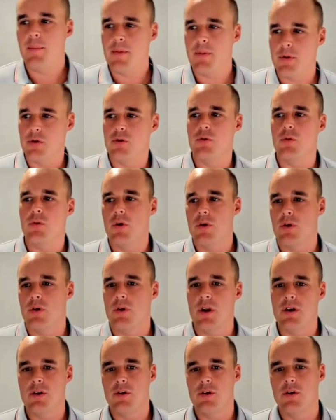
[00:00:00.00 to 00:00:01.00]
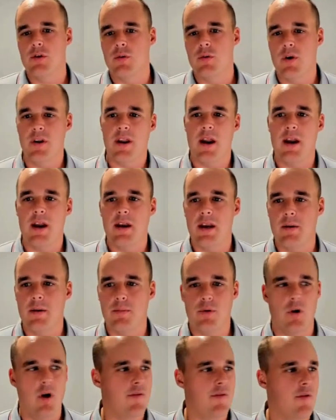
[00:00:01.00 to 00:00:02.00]
up and do what you need to do in that
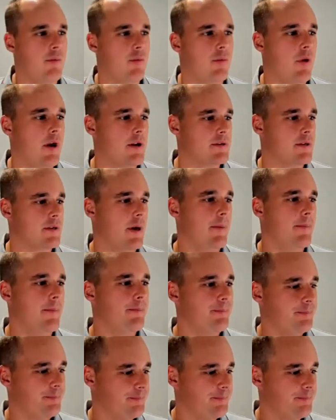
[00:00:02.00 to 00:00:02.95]
in private browser.